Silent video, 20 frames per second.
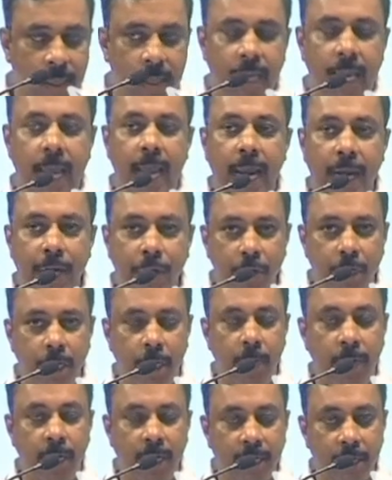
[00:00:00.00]
and your
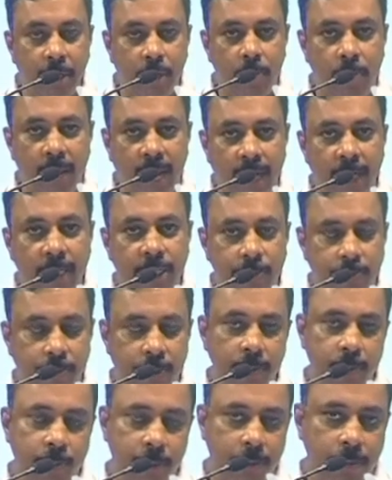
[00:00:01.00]
ability to manage
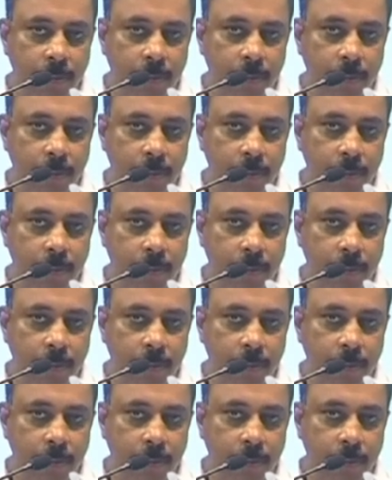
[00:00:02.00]
people.